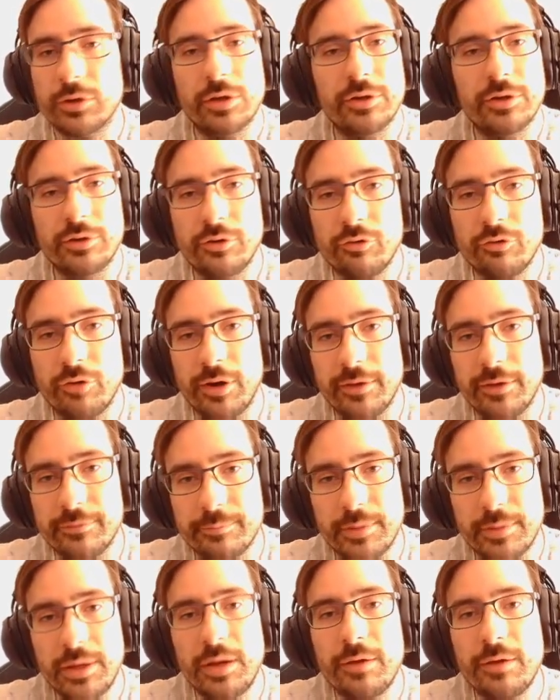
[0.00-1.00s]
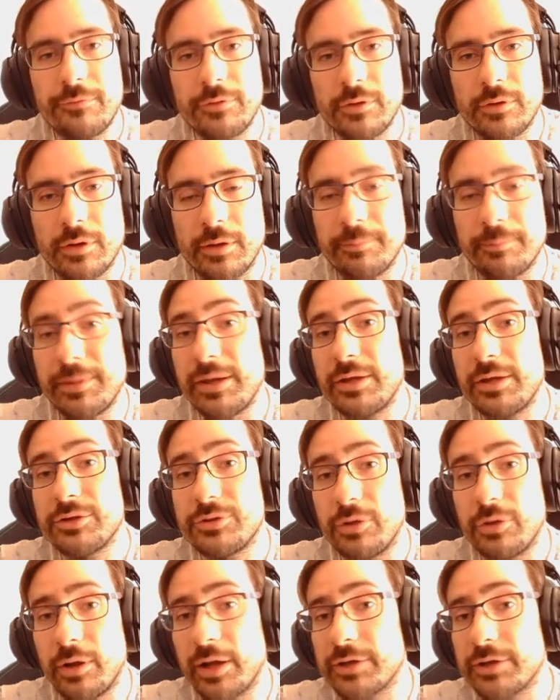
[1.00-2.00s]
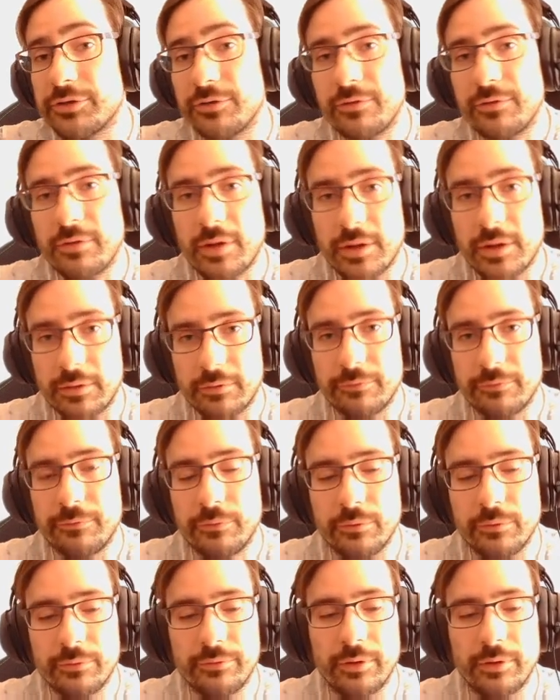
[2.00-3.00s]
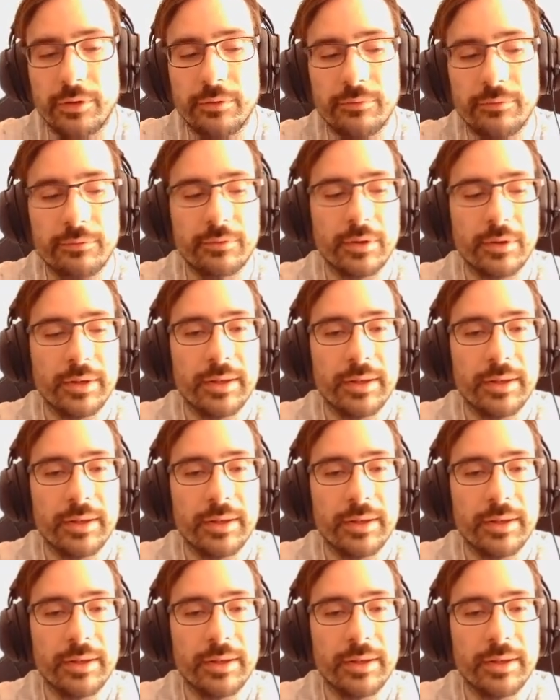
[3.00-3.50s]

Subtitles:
You can create as many as you like, just like the four zones,